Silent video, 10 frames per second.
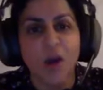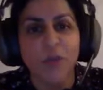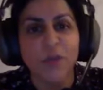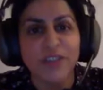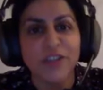
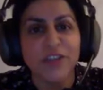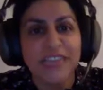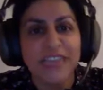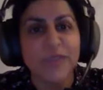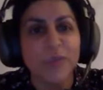on whether you're going
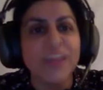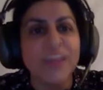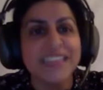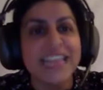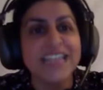to get the win
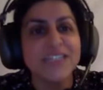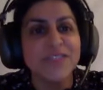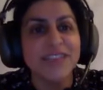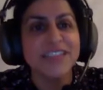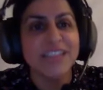at the end of
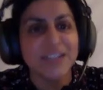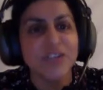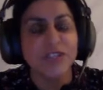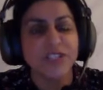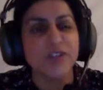it and
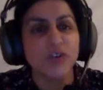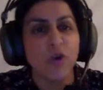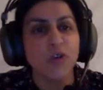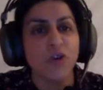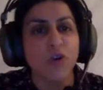so it doesn't
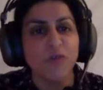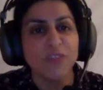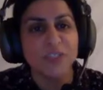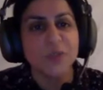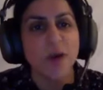knock your
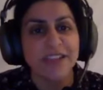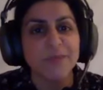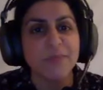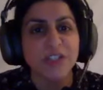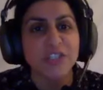confidence quite
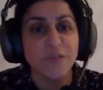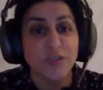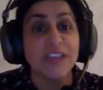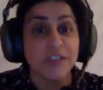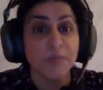as much if
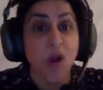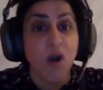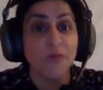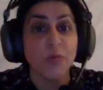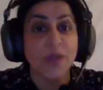you think
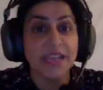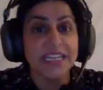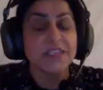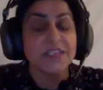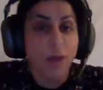part of the win
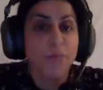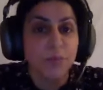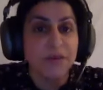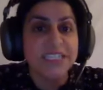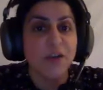is i
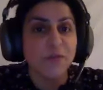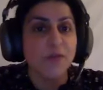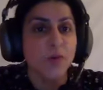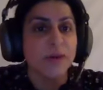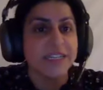put myself
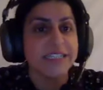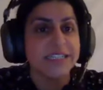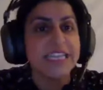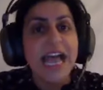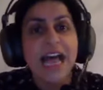forward
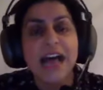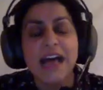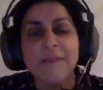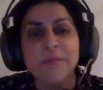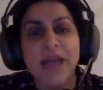
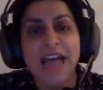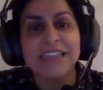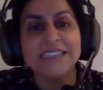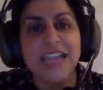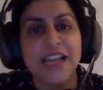um,
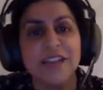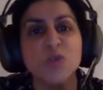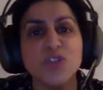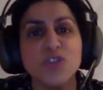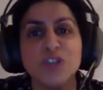and and
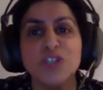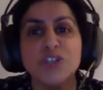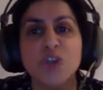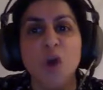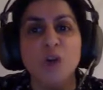also to
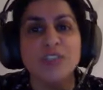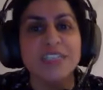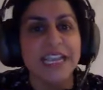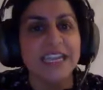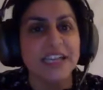not
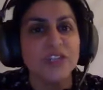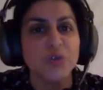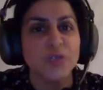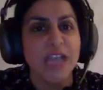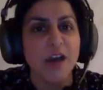second guess
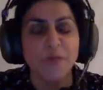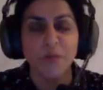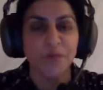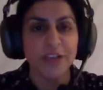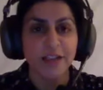yourself
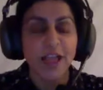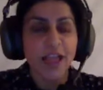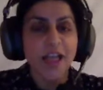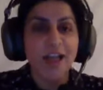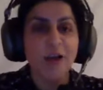or feel
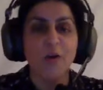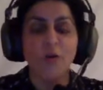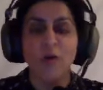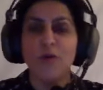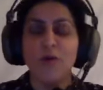
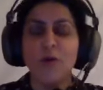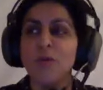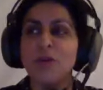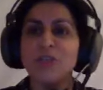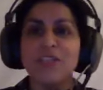or, or
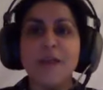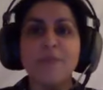almost